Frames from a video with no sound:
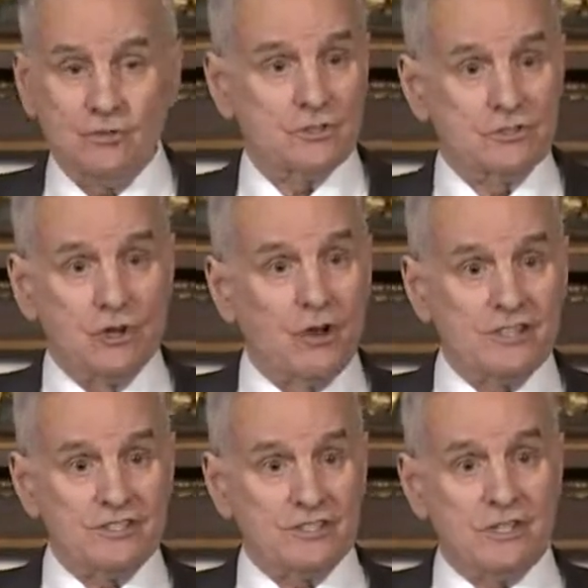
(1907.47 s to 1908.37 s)
There's no
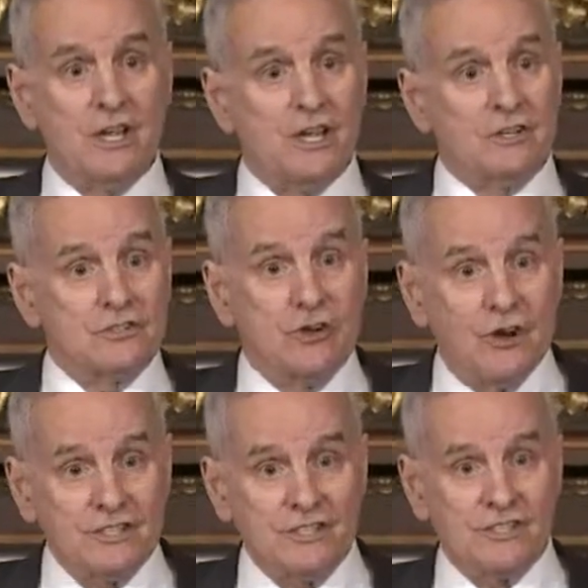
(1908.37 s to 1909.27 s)
licensing. There's no
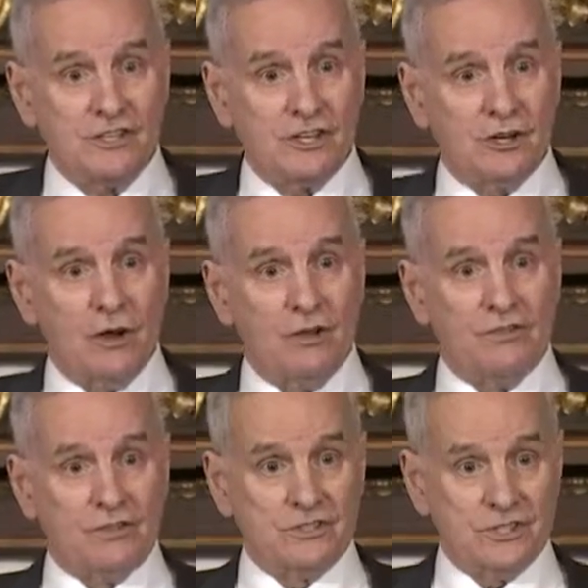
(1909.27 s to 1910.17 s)
licensing at all
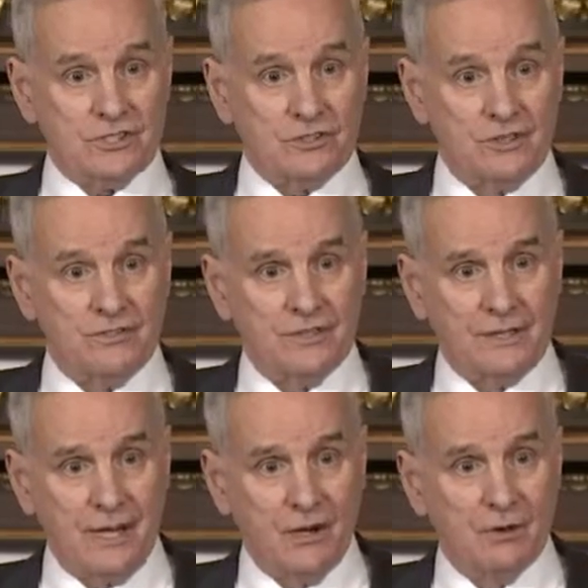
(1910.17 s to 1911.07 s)
for assisted living
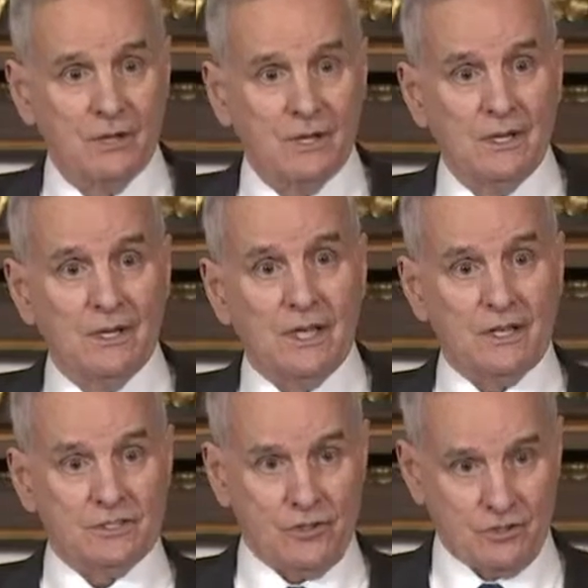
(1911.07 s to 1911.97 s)
now, okay.
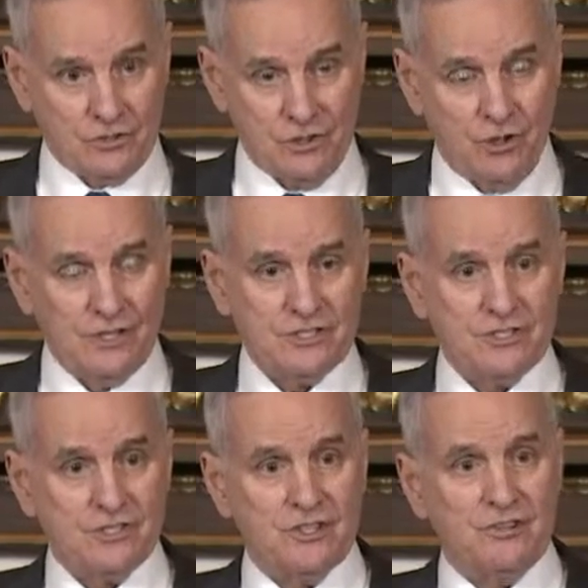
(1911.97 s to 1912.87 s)
And so there's no
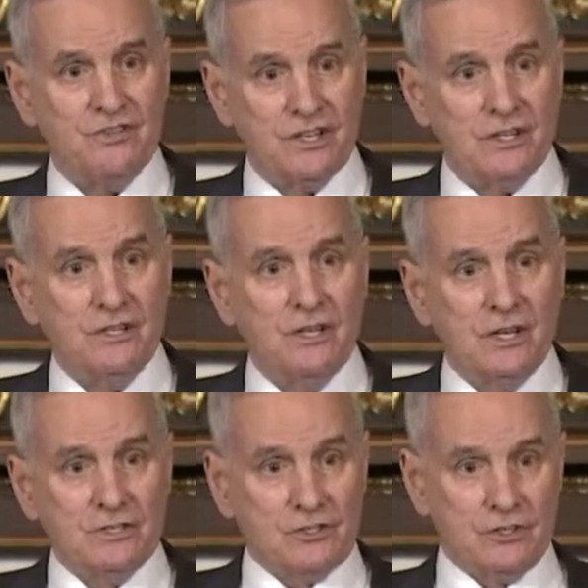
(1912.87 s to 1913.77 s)
licensing fee.
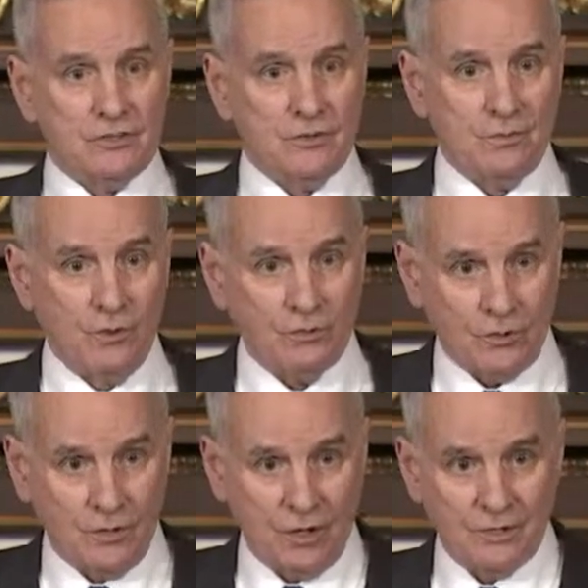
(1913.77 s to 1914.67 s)
So this would both
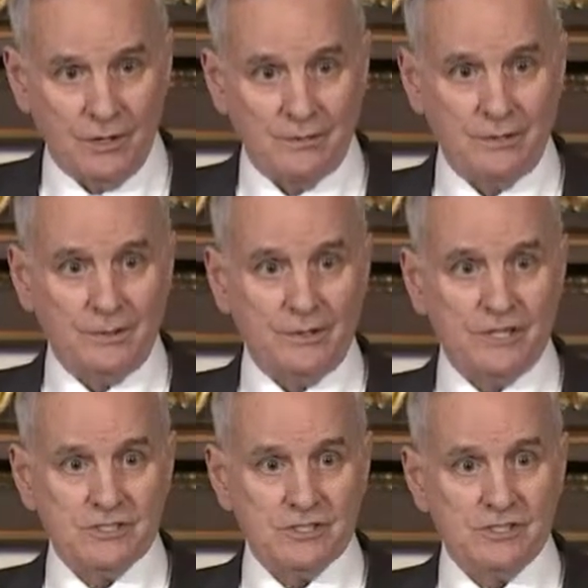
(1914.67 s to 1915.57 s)
require them to be
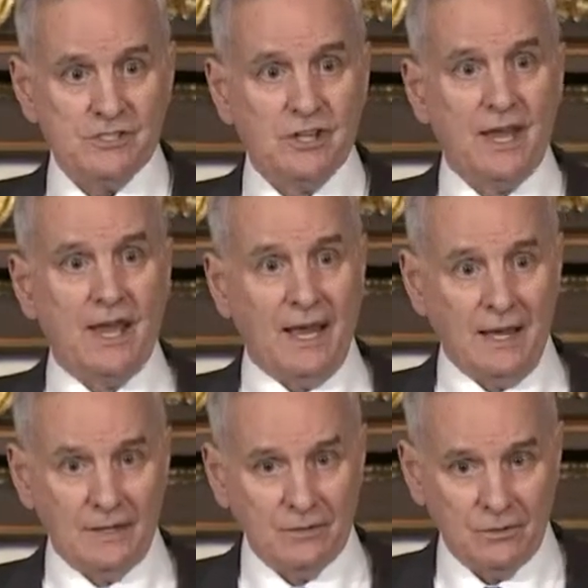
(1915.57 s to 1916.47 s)
licensed
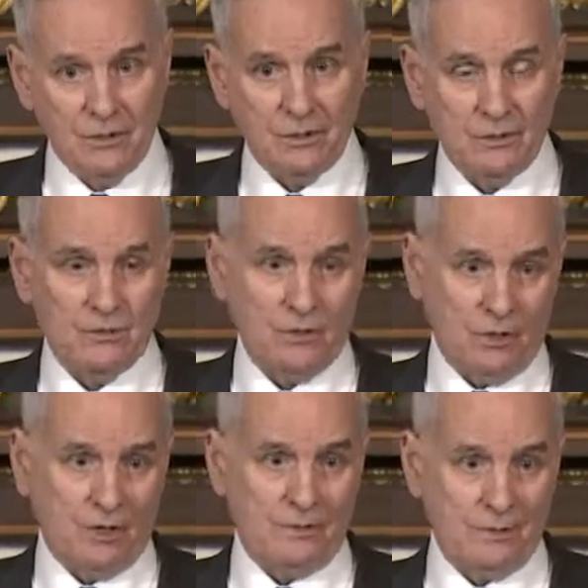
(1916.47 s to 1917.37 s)
and
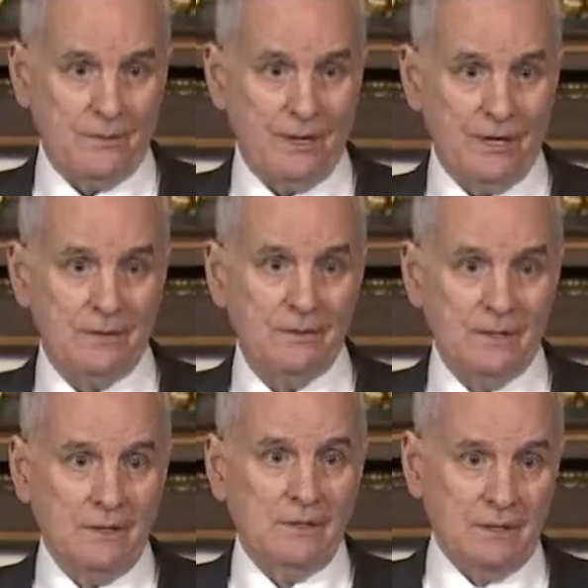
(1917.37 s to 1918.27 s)
require them to pay
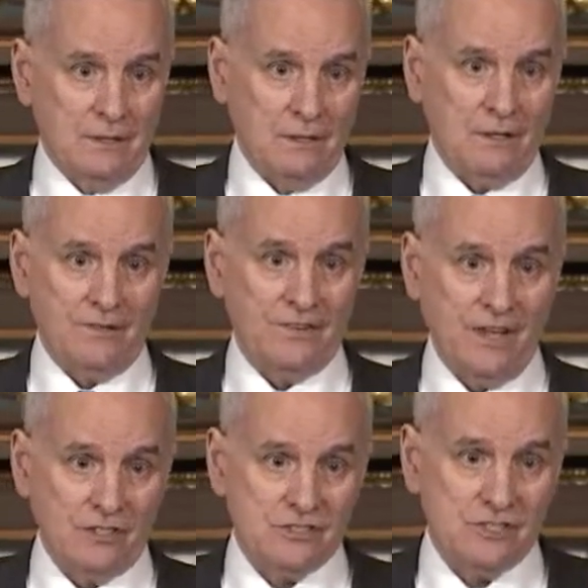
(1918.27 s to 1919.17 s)

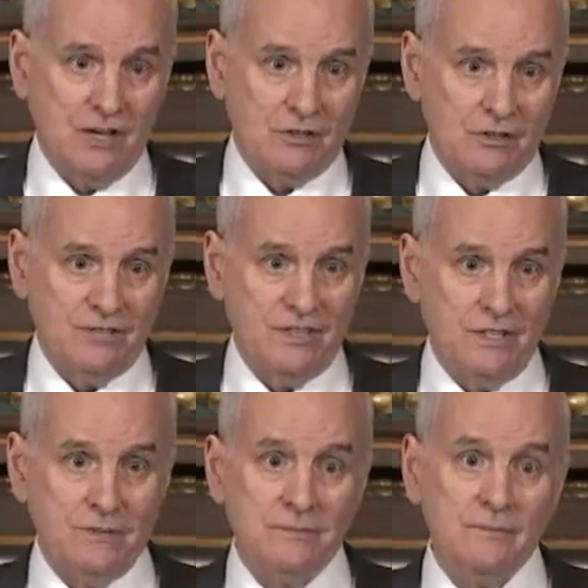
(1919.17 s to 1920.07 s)
$11,000 fee.